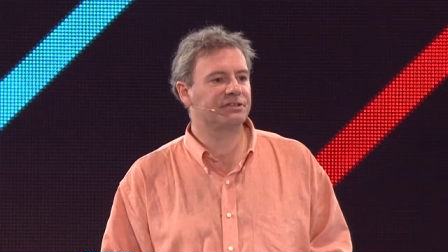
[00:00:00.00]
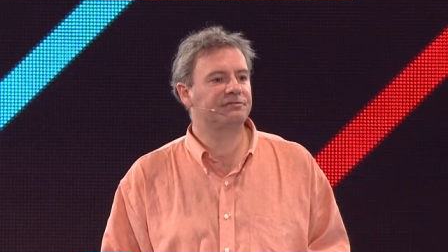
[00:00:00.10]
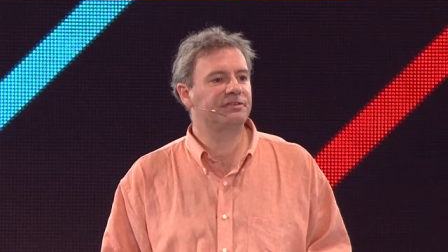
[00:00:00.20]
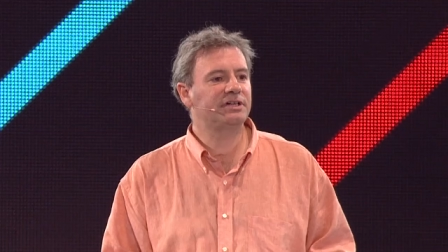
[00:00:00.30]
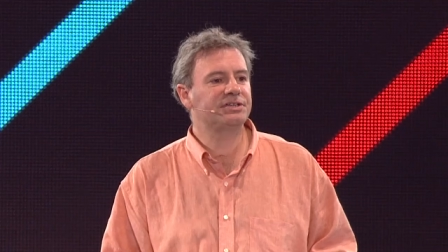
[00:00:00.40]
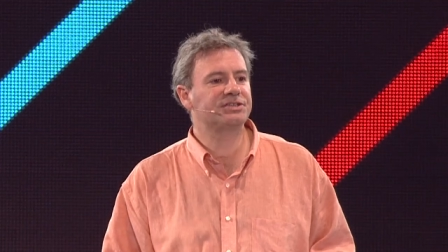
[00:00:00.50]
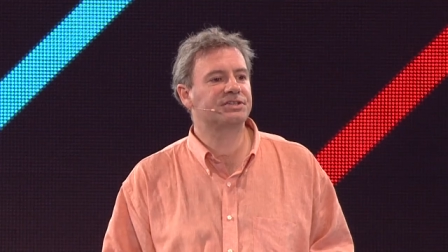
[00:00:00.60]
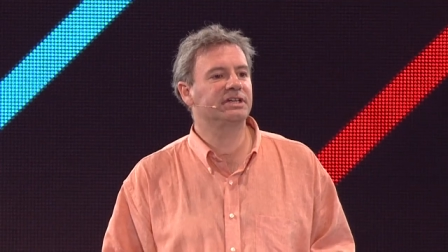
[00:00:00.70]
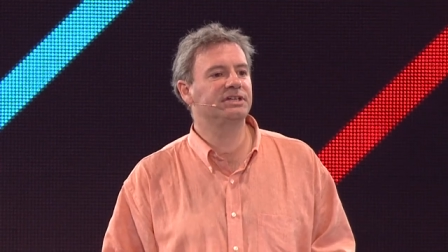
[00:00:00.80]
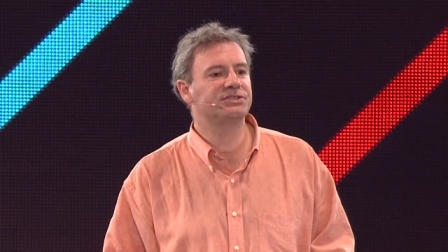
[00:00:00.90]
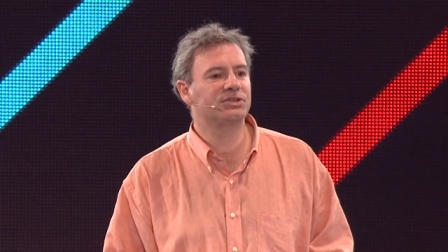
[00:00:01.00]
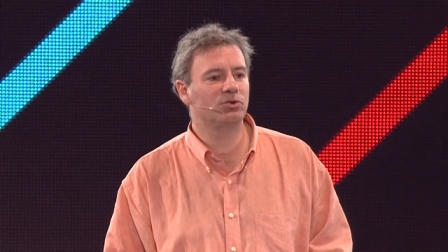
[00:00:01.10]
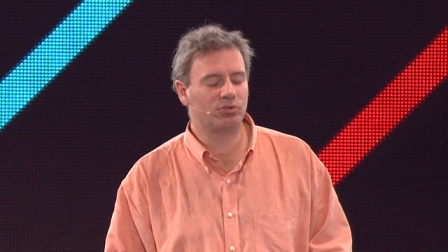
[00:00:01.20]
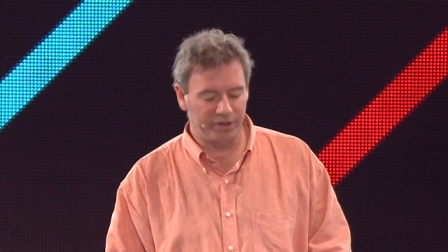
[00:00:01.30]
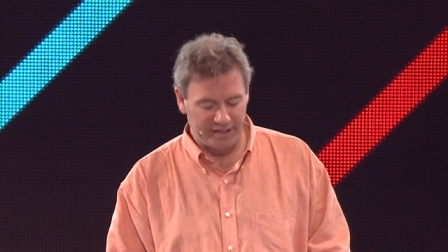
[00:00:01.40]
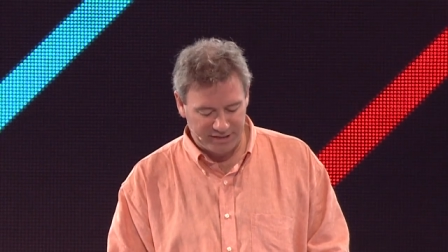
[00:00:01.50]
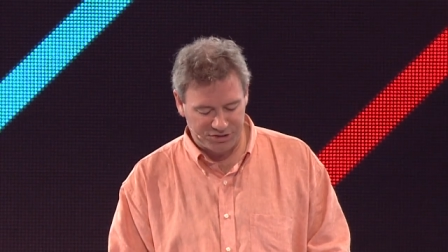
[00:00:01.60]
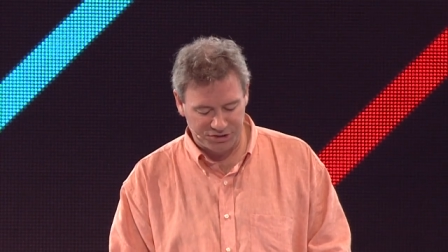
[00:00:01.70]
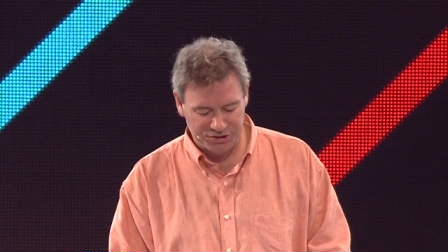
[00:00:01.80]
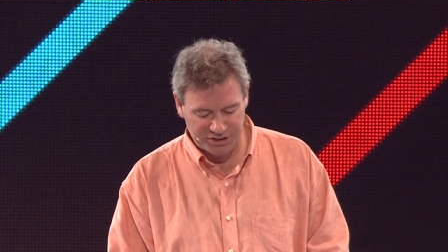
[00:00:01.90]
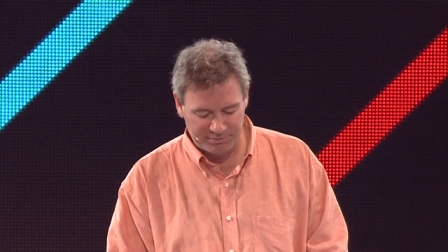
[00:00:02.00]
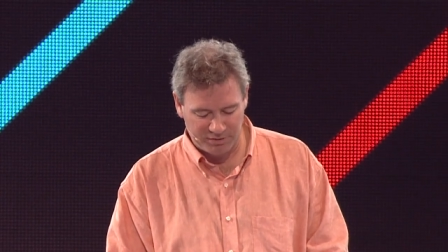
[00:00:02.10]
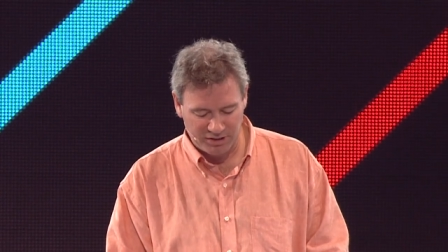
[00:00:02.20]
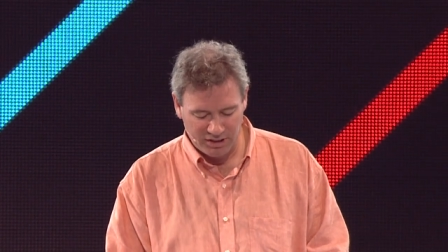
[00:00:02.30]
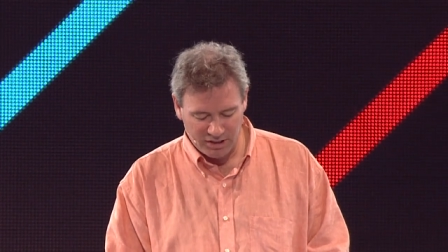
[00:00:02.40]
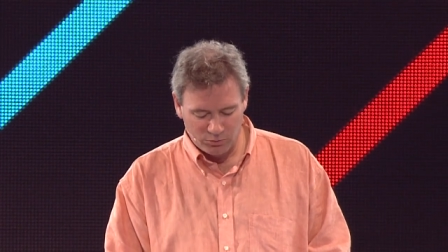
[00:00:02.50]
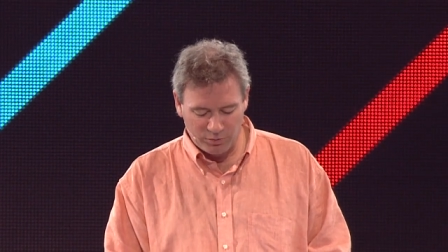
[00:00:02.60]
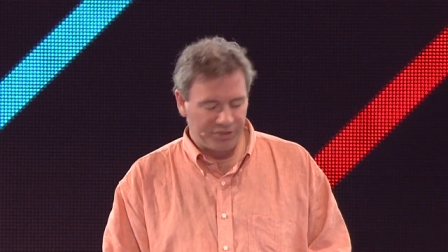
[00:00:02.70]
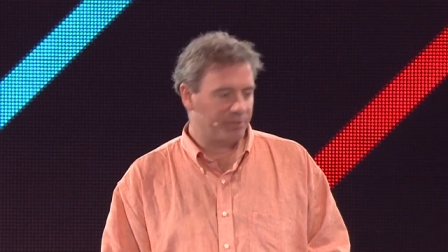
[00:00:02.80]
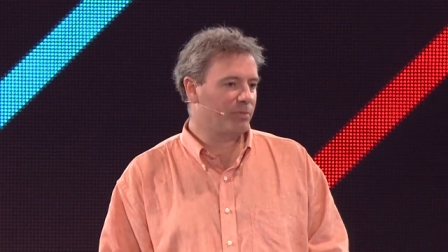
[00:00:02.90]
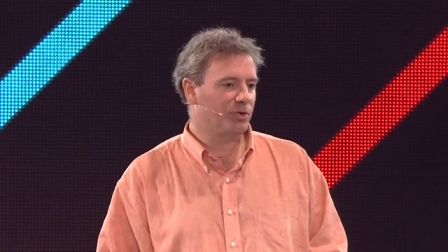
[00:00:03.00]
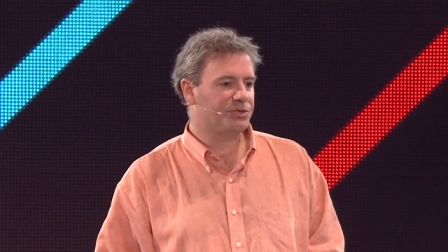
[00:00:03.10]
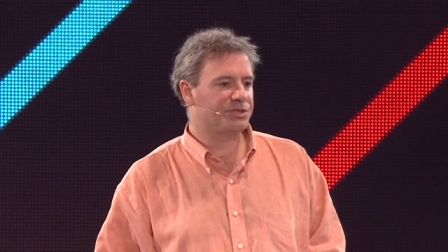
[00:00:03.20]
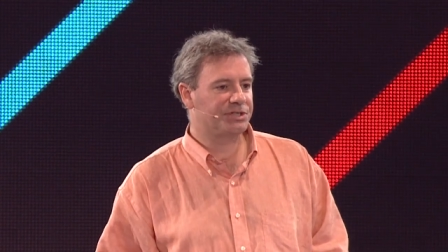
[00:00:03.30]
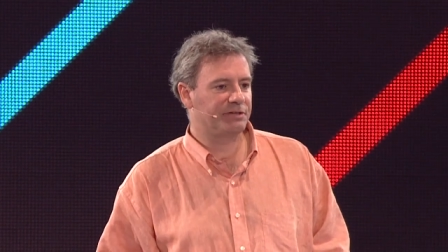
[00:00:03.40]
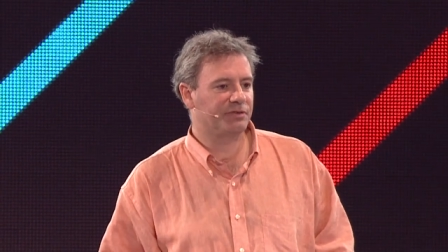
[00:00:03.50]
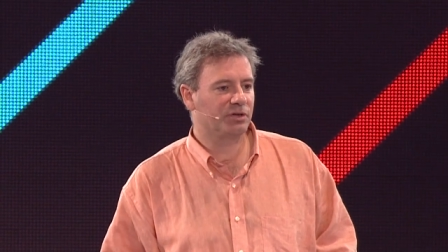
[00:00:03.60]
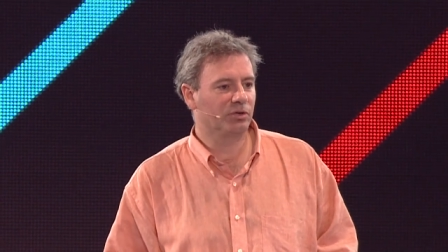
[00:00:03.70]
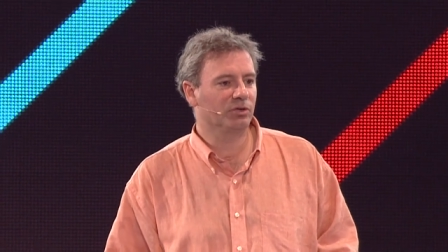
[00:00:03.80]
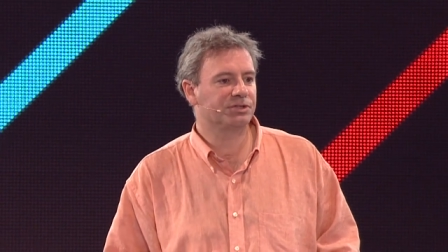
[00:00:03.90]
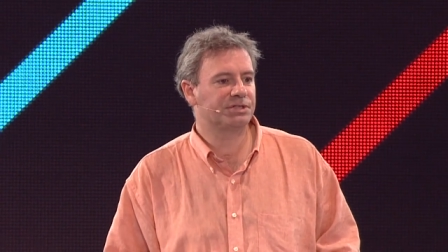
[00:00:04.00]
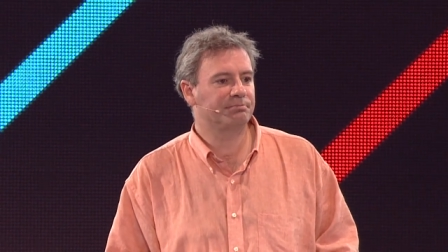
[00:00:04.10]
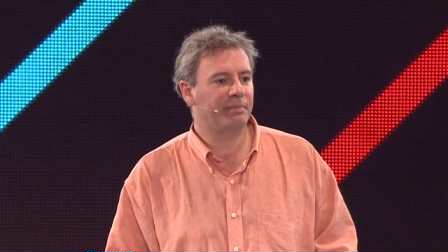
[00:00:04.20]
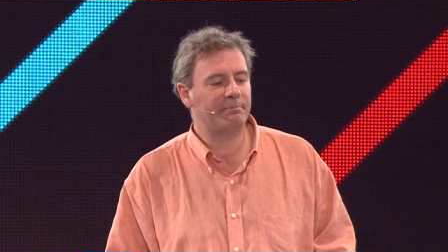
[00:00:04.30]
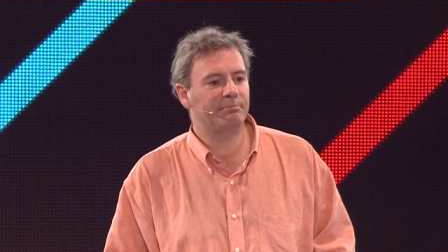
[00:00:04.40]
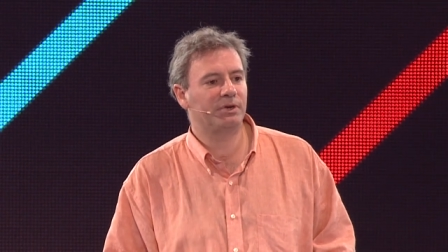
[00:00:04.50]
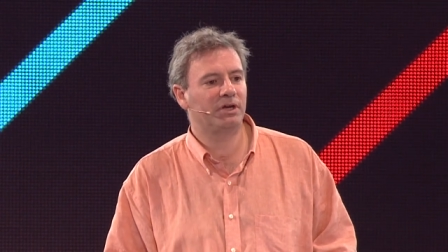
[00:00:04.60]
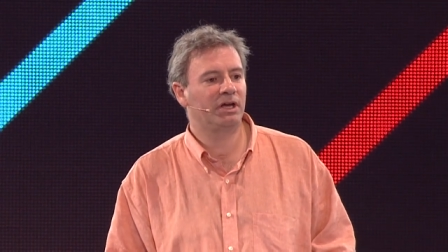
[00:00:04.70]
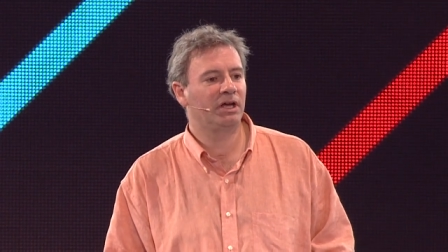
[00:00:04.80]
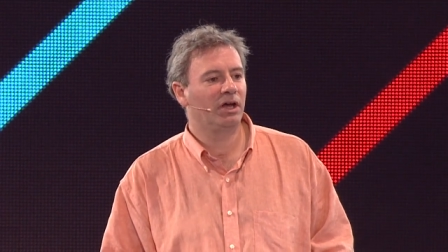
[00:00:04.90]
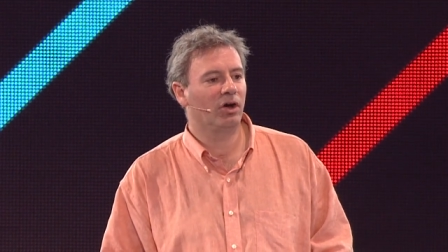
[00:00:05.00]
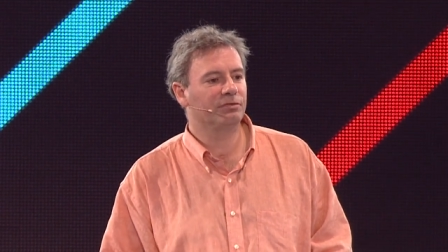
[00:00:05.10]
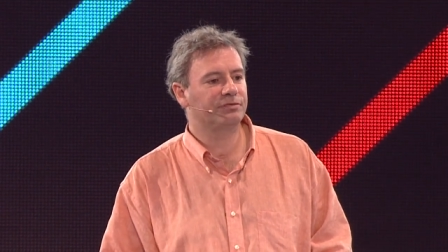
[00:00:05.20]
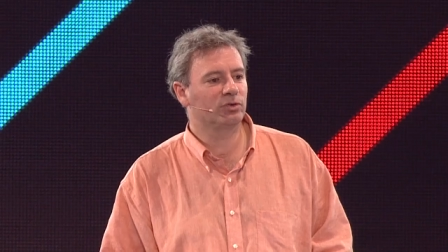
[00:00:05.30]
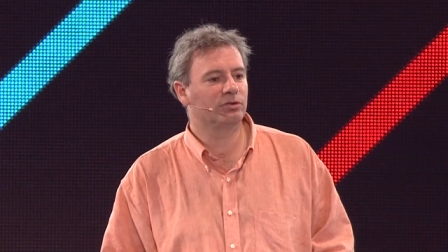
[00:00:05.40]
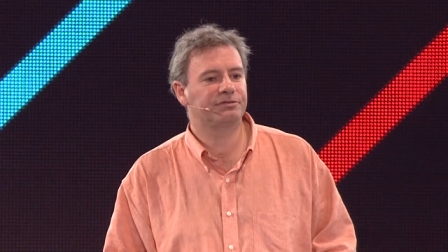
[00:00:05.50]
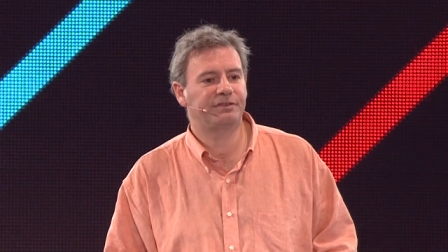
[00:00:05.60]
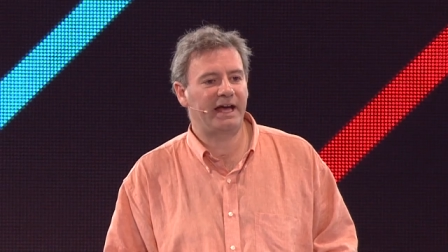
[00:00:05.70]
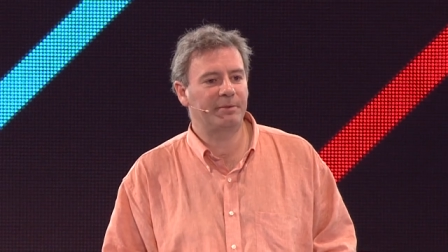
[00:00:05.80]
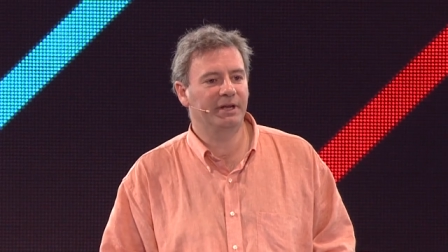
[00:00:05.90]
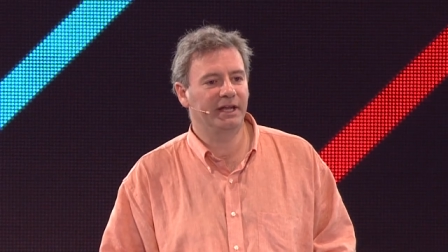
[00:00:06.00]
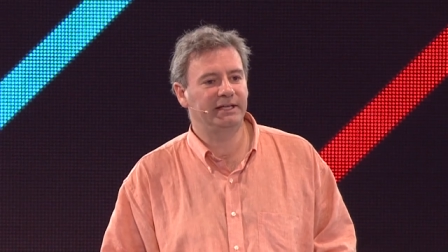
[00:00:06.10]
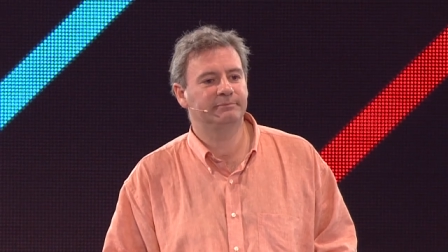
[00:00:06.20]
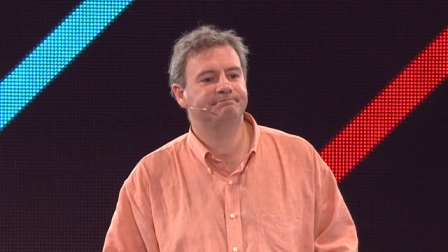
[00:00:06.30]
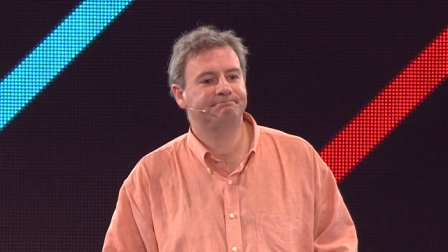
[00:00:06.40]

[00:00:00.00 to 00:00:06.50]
The first is your relationship with the most difficult member of your family.